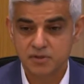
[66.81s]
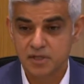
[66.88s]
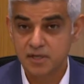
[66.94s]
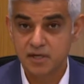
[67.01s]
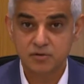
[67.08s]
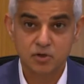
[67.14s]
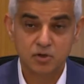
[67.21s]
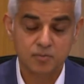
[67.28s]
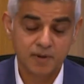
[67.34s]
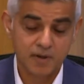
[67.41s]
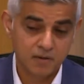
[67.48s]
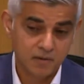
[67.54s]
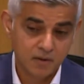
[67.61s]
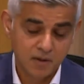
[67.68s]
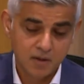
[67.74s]
I now know
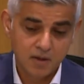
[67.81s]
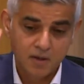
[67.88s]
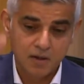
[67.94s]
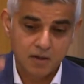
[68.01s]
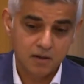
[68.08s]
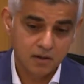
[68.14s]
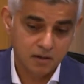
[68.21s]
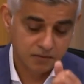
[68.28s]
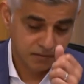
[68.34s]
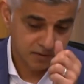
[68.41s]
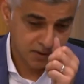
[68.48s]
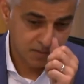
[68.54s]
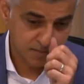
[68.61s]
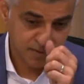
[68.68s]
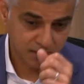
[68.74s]
about uh,
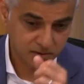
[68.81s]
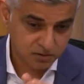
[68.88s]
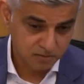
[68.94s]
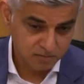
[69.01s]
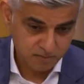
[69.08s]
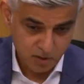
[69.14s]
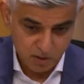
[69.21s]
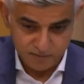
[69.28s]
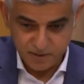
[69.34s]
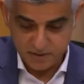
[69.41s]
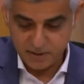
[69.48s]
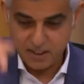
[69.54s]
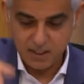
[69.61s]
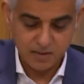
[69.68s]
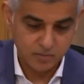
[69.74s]
the impact on overhead
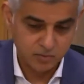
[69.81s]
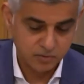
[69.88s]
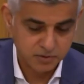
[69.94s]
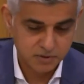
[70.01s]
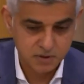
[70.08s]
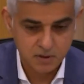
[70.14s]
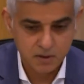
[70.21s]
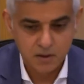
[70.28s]
cables